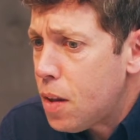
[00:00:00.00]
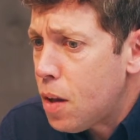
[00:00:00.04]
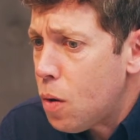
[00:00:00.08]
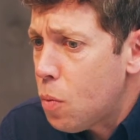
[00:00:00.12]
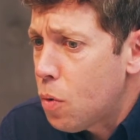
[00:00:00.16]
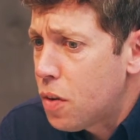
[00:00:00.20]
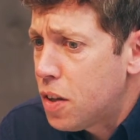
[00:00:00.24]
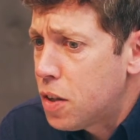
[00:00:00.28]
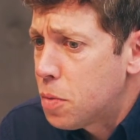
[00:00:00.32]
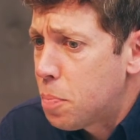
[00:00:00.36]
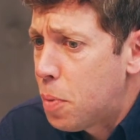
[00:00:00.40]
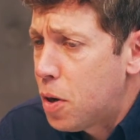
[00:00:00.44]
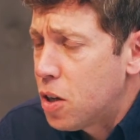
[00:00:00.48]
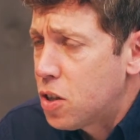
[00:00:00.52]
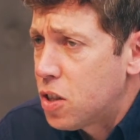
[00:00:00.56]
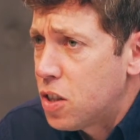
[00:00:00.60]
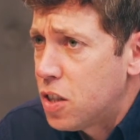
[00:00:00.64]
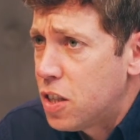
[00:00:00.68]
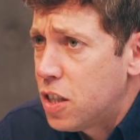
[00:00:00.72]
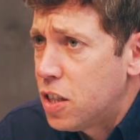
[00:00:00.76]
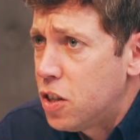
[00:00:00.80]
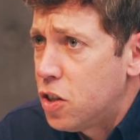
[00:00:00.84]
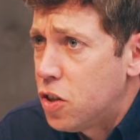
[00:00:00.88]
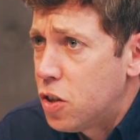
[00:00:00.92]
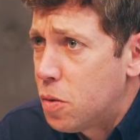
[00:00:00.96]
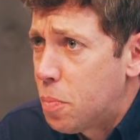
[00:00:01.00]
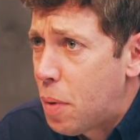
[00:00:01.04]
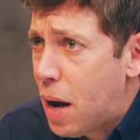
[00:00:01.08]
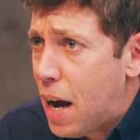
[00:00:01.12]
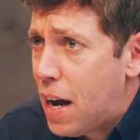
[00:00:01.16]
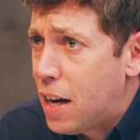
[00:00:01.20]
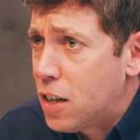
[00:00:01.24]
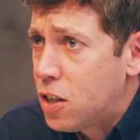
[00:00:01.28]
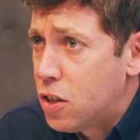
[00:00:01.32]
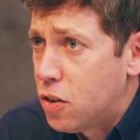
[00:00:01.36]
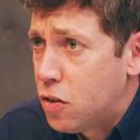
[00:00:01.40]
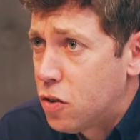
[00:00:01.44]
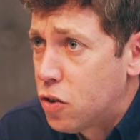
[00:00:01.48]
well, this person's injured, but
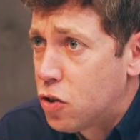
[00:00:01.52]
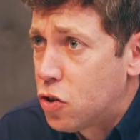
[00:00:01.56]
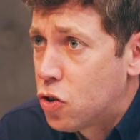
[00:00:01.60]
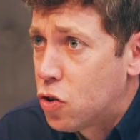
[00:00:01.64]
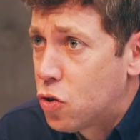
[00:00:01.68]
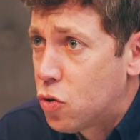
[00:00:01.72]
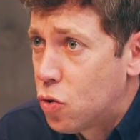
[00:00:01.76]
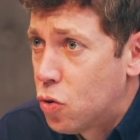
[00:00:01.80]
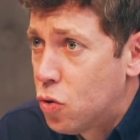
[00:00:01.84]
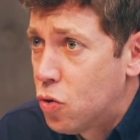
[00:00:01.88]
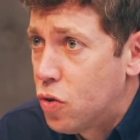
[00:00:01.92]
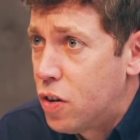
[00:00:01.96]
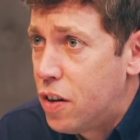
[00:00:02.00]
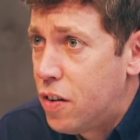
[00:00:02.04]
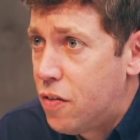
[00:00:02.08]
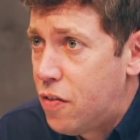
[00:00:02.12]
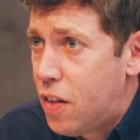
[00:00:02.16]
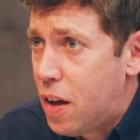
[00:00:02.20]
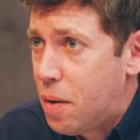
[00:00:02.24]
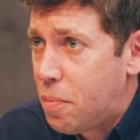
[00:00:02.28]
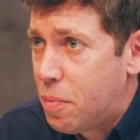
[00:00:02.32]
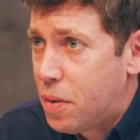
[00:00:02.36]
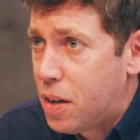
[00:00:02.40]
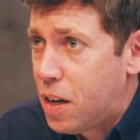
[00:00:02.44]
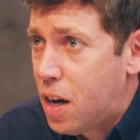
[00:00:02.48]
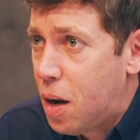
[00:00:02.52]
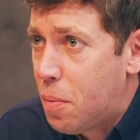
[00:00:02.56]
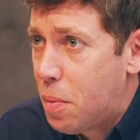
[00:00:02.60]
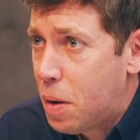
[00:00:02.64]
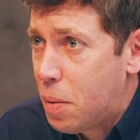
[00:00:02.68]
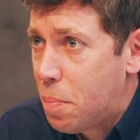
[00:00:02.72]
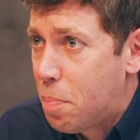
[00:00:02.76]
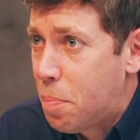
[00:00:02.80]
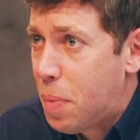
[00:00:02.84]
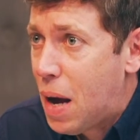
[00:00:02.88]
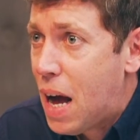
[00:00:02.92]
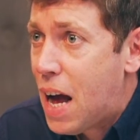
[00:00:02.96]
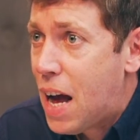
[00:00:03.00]
actually the story of them
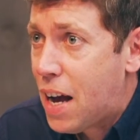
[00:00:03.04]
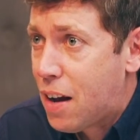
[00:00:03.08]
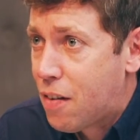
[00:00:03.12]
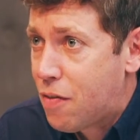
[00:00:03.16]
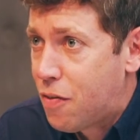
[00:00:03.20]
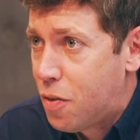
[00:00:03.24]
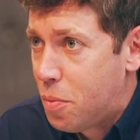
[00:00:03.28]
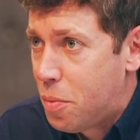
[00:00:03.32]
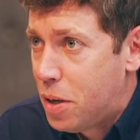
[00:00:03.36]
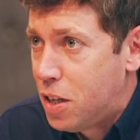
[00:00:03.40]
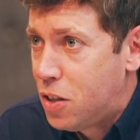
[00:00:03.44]
coming back from